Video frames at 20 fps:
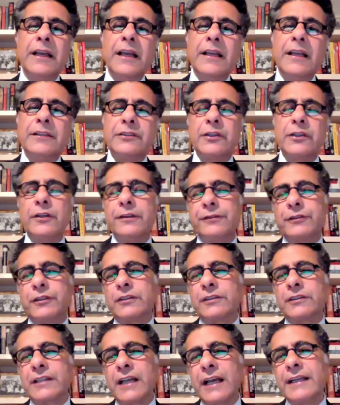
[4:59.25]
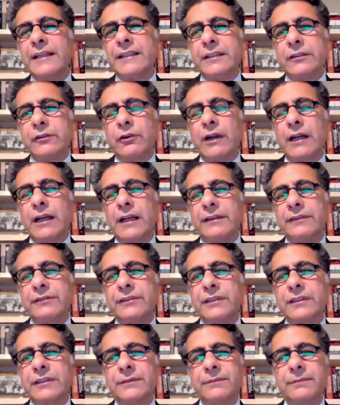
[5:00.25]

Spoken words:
if society thrives.